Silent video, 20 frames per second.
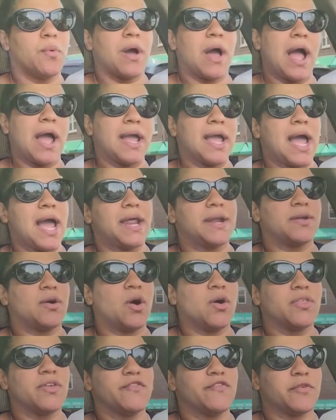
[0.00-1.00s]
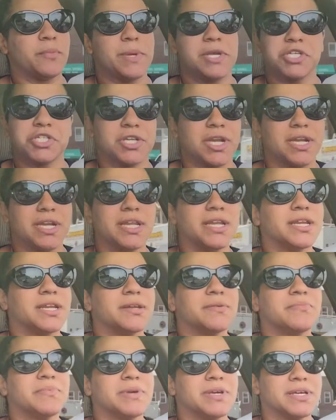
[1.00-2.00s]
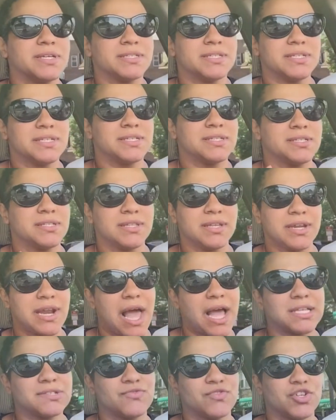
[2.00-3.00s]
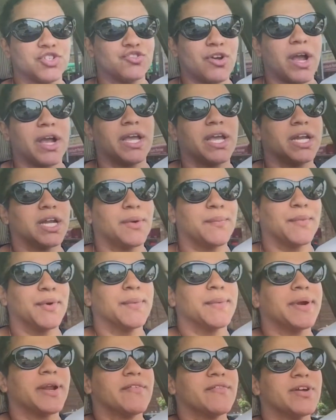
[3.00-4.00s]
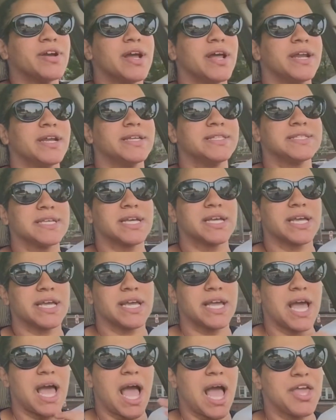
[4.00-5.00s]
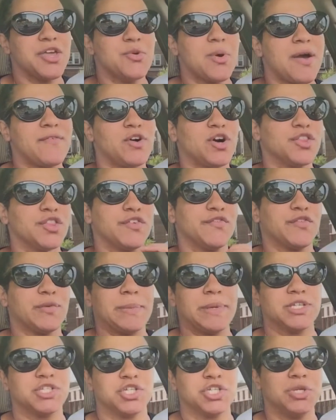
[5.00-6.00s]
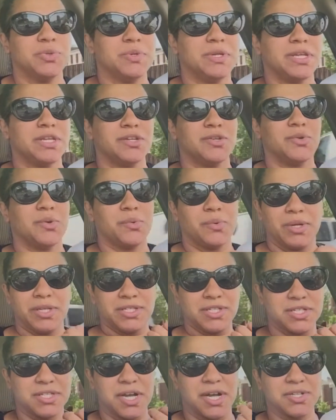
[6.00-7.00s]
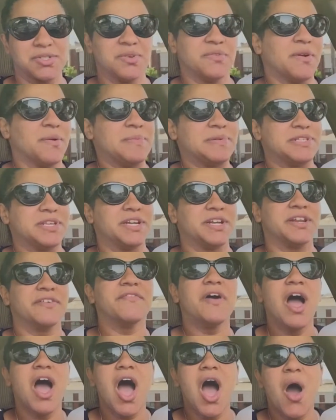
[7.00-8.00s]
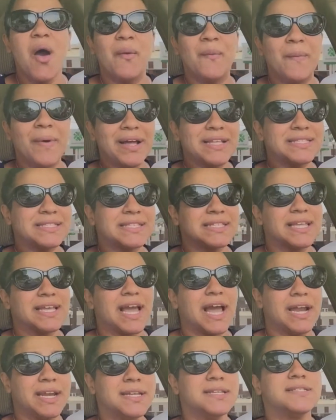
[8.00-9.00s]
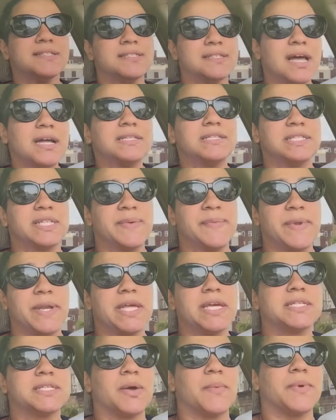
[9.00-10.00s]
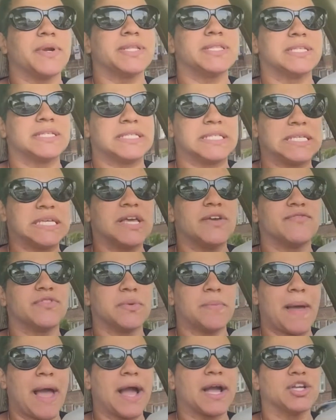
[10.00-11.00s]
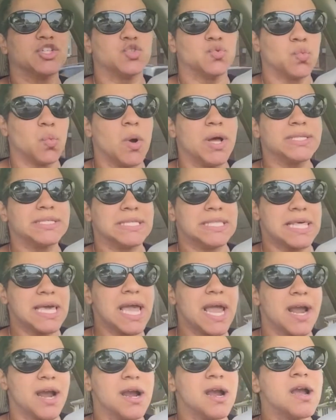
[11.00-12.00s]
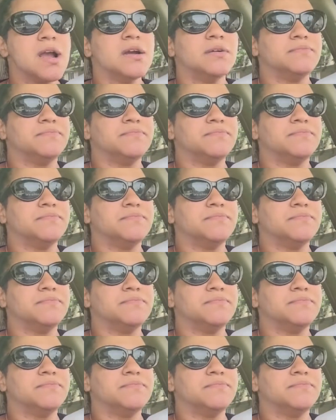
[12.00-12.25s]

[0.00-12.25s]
I had all the information I needed because it, it asked for a tracking number or whatever, and it's like, it, you have all the information you need, you don't need to talk to a representative. What? Like, I need to talk to somebody because I wanted to see if the package was there